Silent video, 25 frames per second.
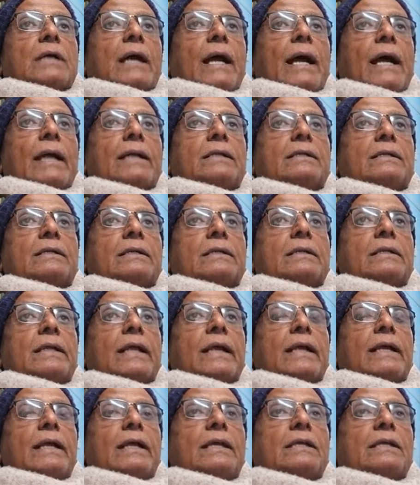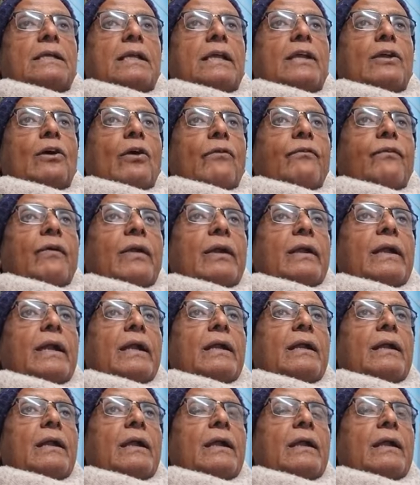and they easily
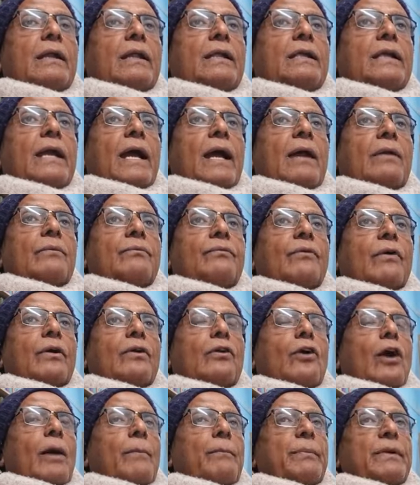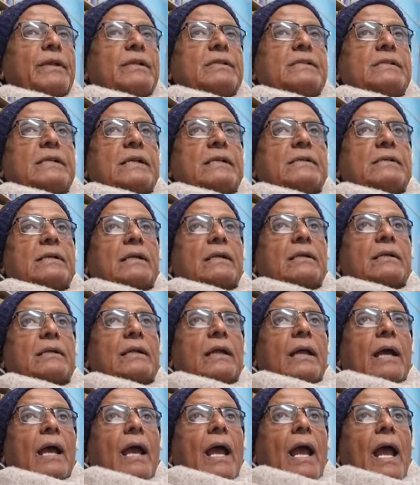offended, desire for
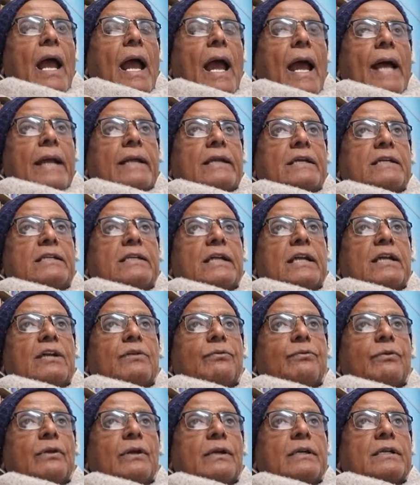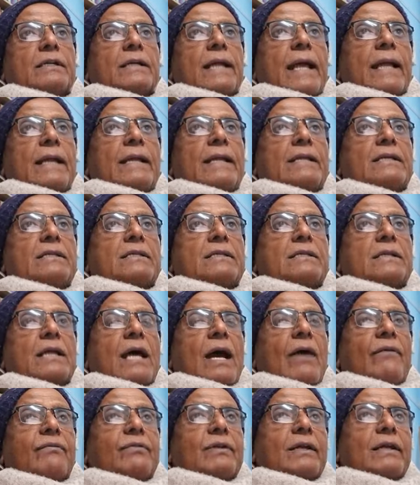appreciation, and resentful silence
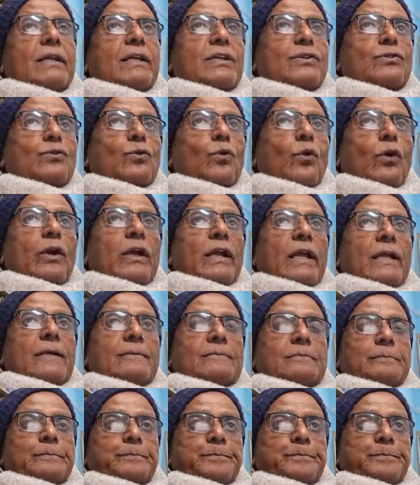after scolding.